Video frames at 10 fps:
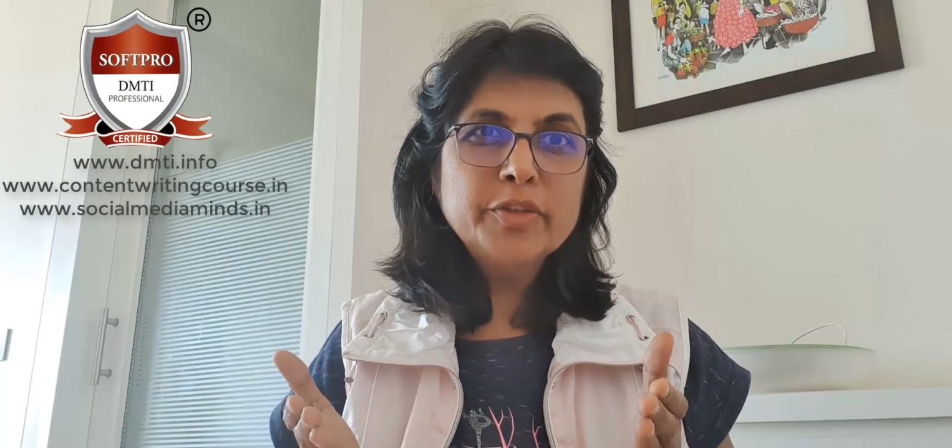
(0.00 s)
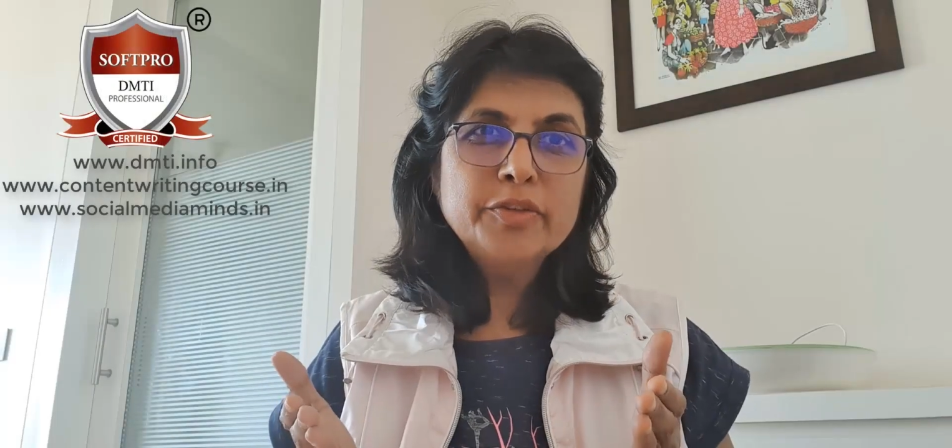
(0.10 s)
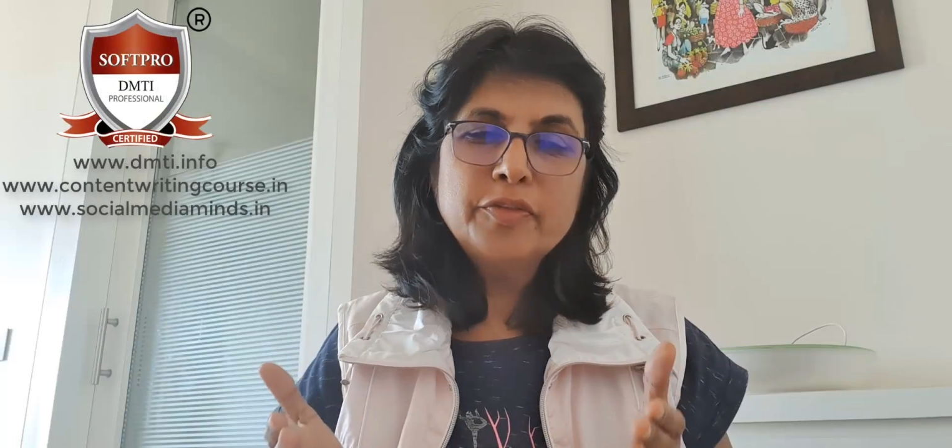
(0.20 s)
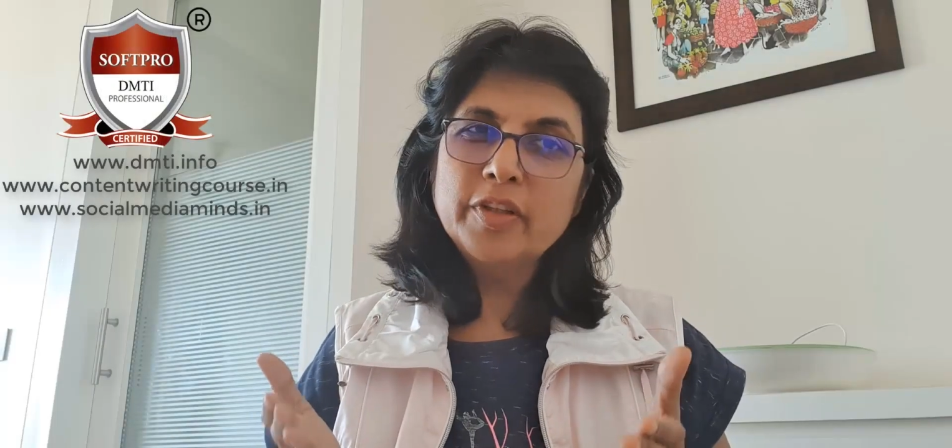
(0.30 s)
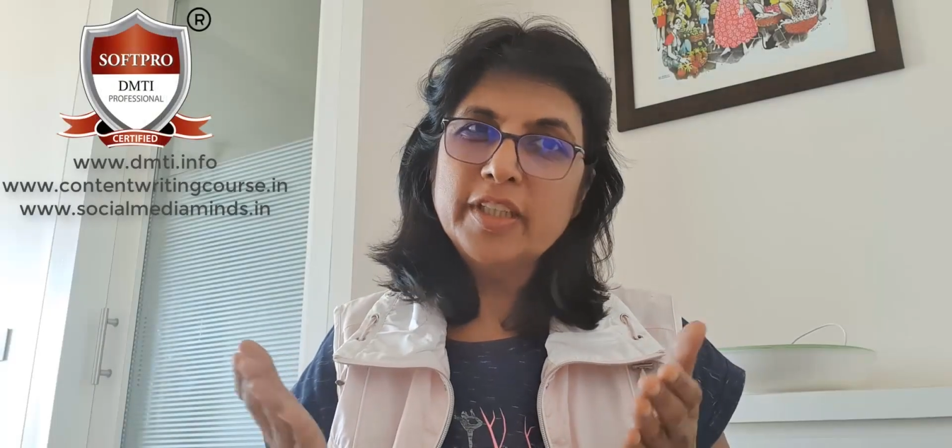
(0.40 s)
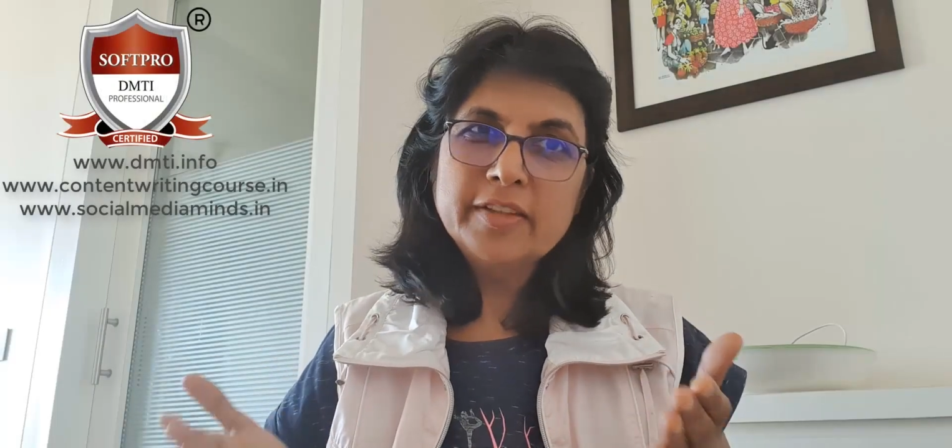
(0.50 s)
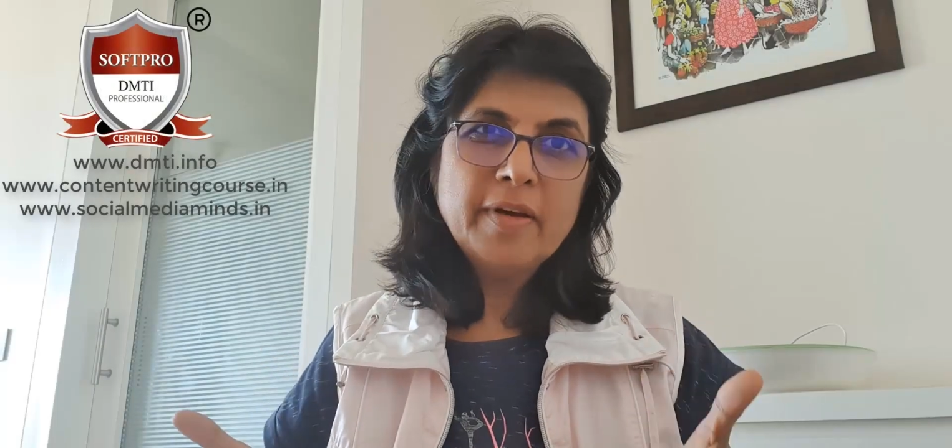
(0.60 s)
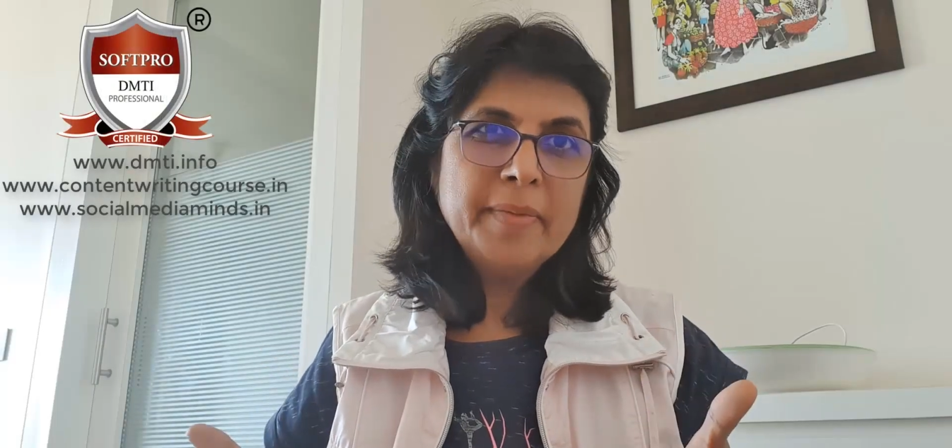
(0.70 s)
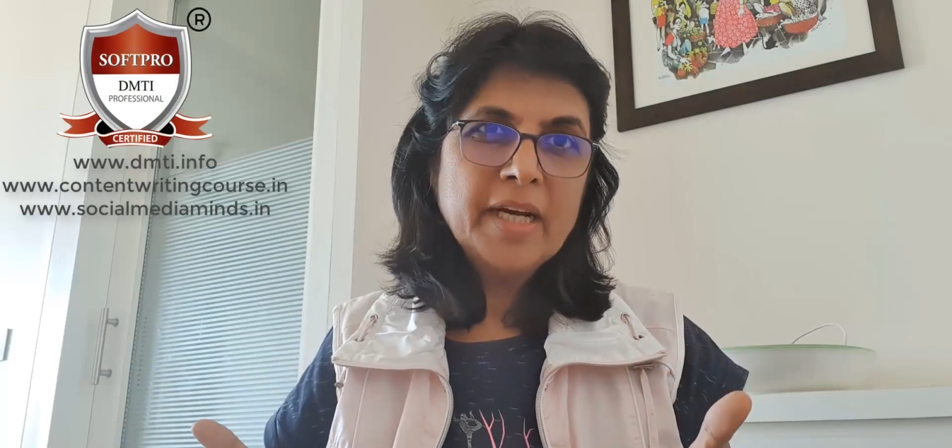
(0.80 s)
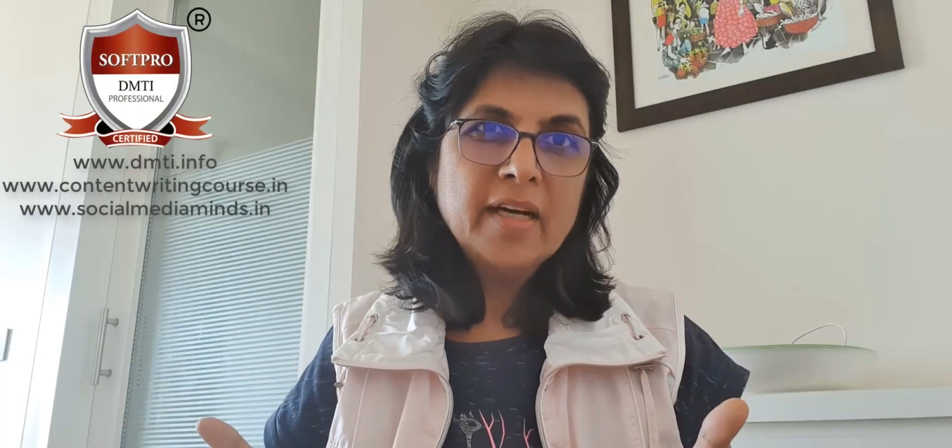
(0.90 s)
you for these
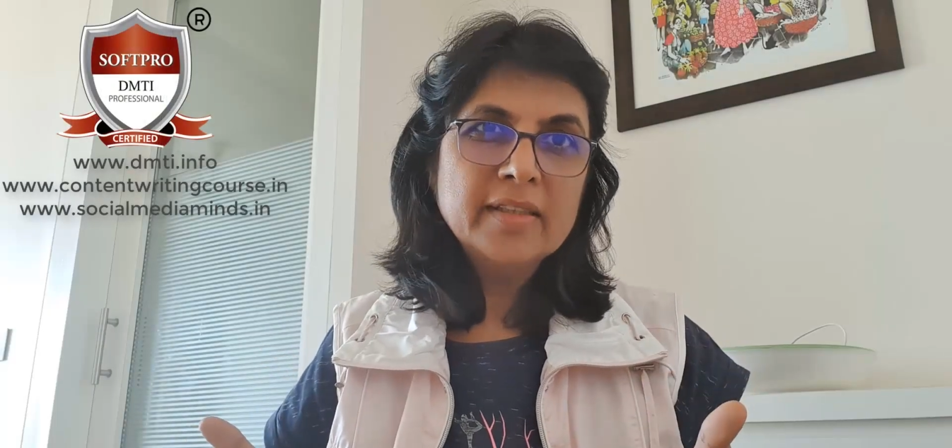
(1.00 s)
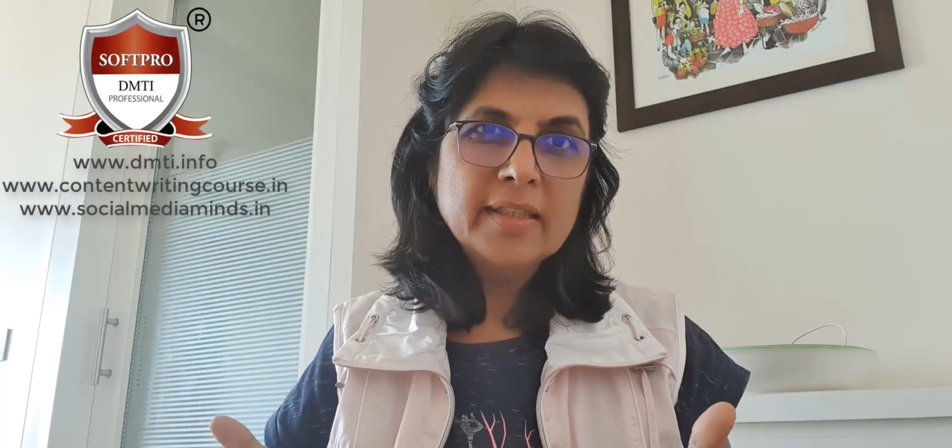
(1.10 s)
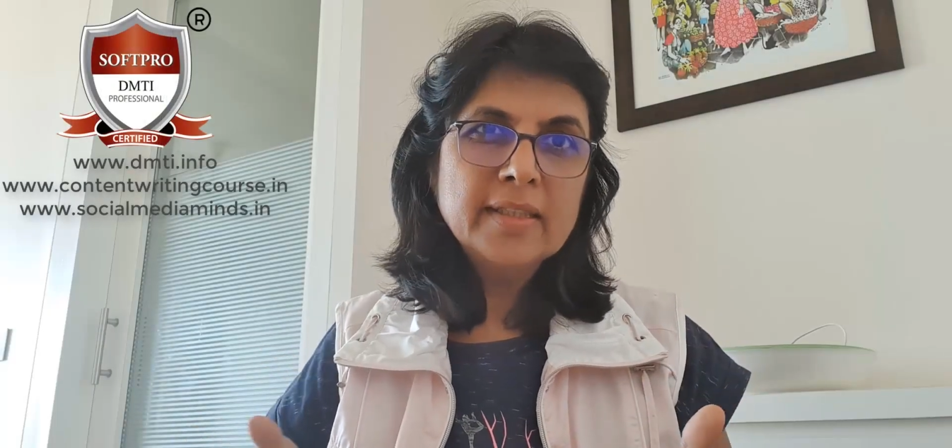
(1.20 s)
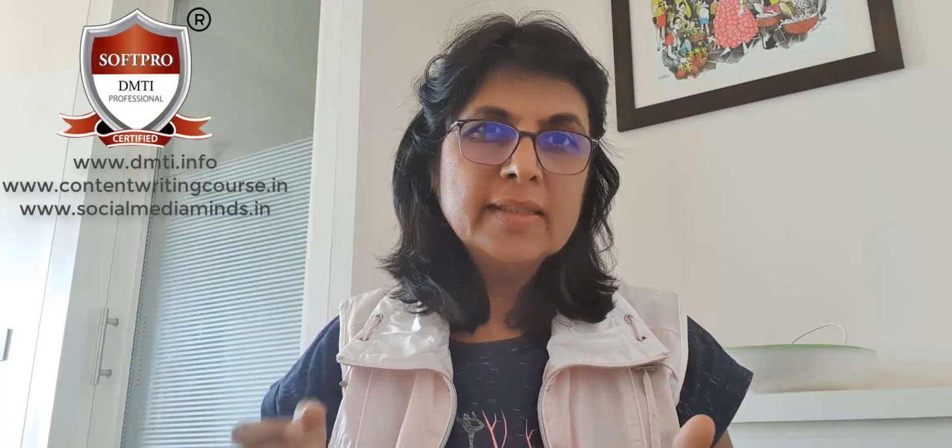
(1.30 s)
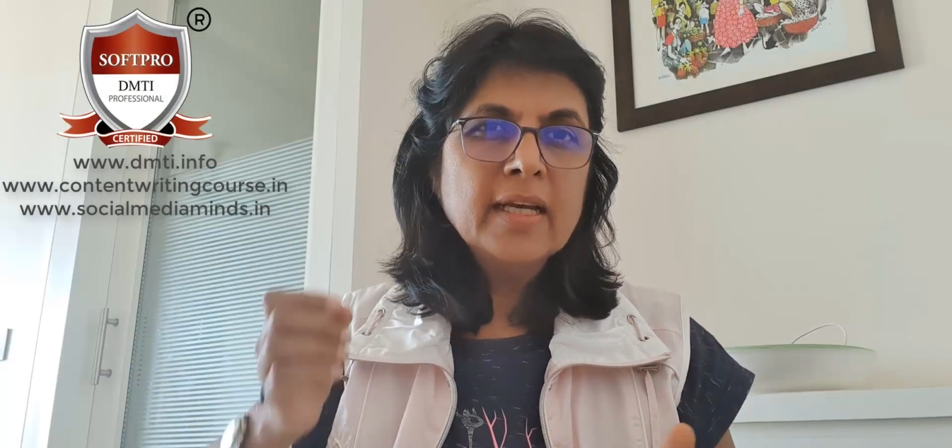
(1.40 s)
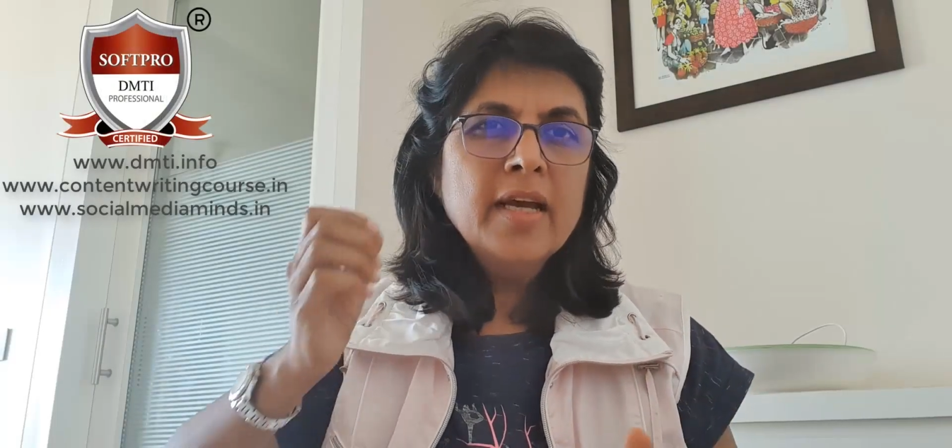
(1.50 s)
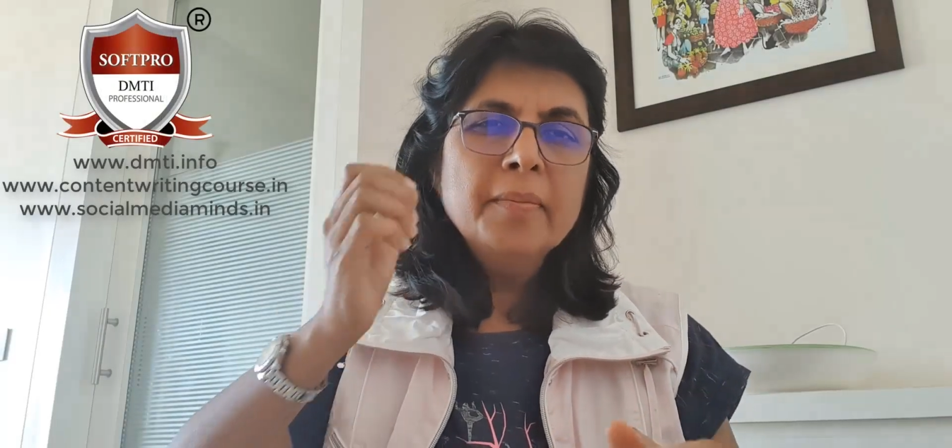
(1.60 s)
webinars is